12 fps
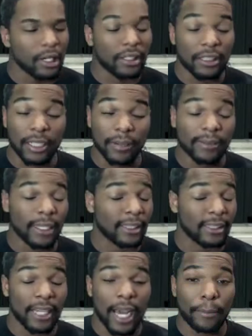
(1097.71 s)
Stuff
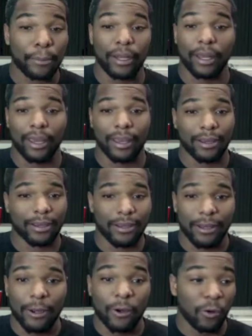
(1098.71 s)
that's not planned.
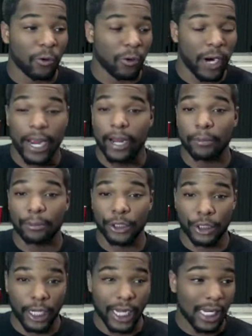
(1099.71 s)
Random
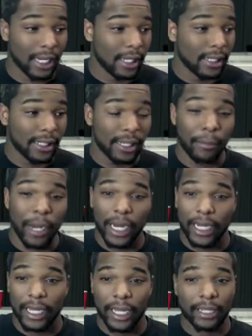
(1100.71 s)
shit.
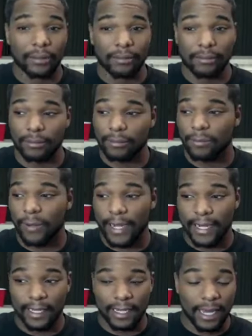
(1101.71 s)
Somebody getting
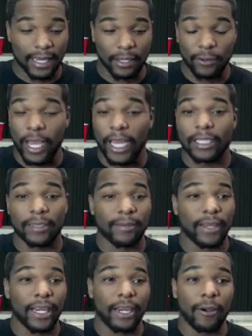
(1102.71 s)
fucking, like, you catch a
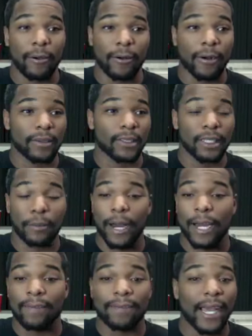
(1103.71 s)
video of
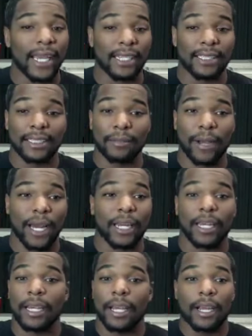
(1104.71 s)
somebody fighting,
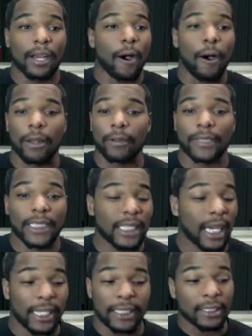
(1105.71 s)
somebody all of a
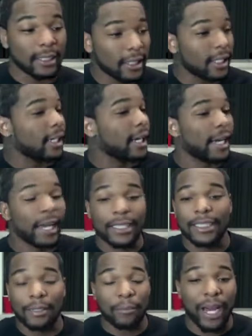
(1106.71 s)
sudden hit
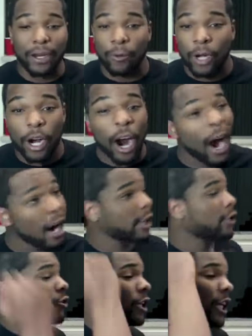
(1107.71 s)
somebody with a, are
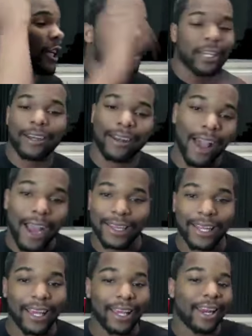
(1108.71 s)
you kidding? And knock
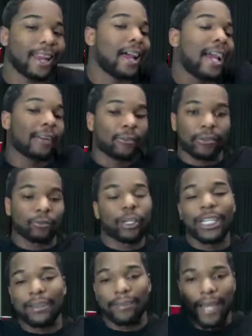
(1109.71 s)
it, and they like
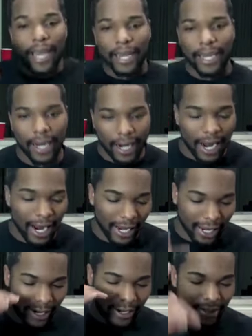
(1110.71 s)
really fly in the air. I
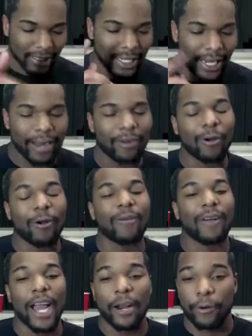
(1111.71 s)
guarantee that'll
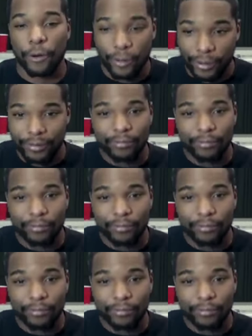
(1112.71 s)
go viral.